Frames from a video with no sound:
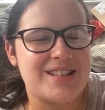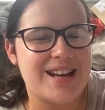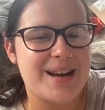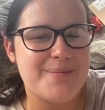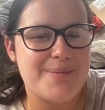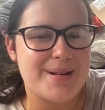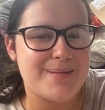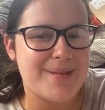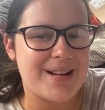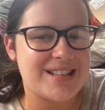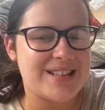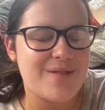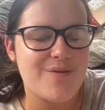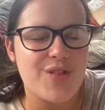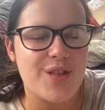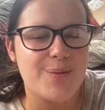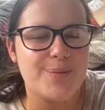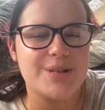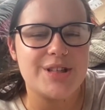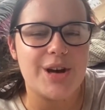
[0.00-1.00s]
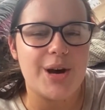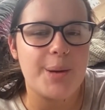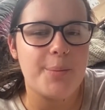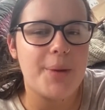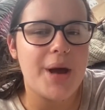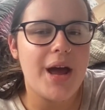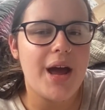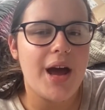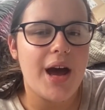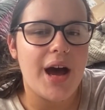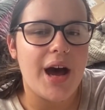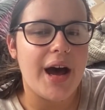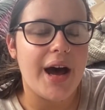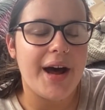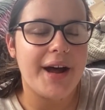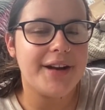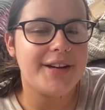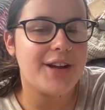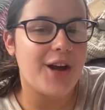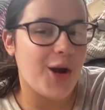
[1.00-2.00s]
it a big massive thumbs up
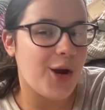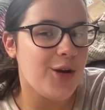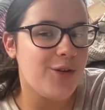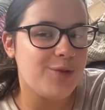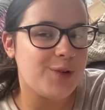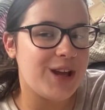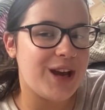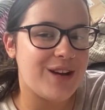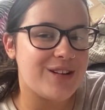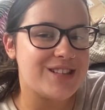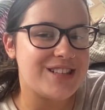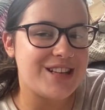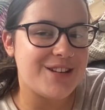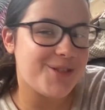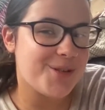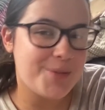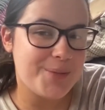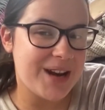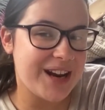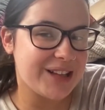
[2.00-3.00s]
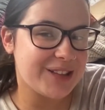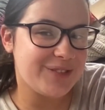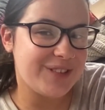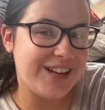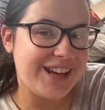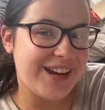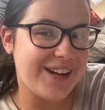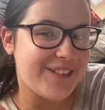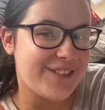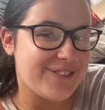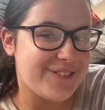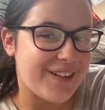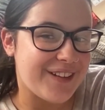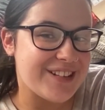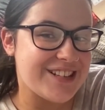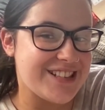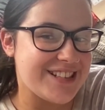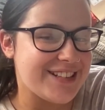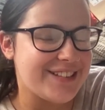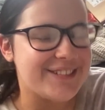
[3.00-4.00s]
and hopefully I'll see you on my next video very
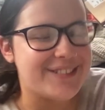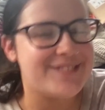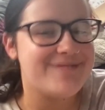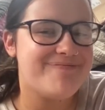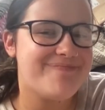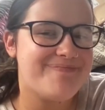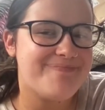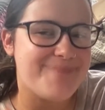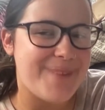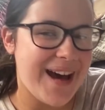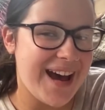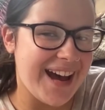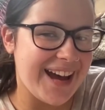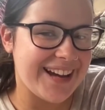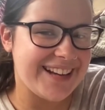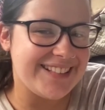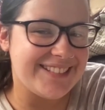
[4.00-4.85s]
soon. Bye!